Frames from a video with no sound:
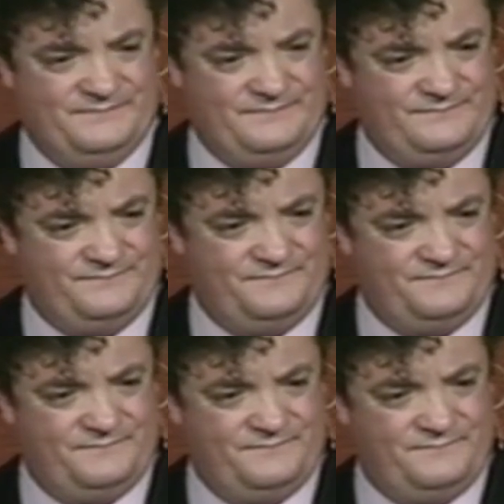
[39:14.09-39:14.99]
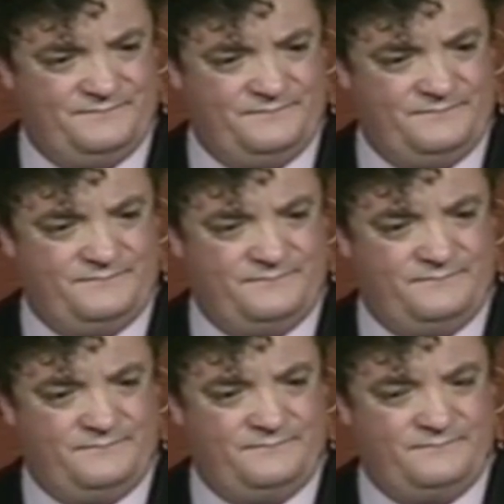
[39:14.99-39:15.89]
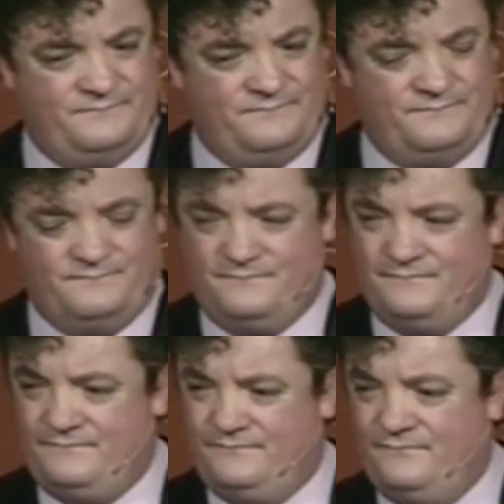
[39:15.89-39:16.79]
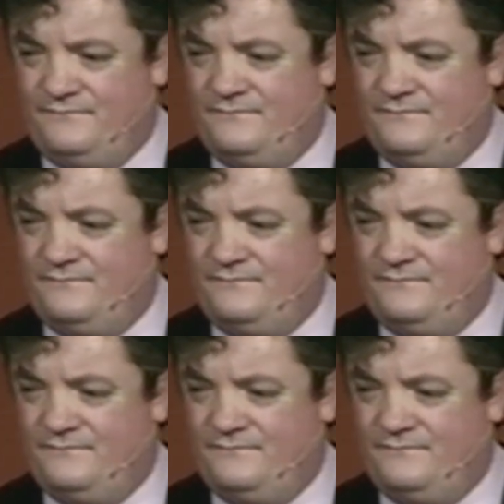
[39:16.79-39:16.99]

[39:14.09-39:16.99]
(silence)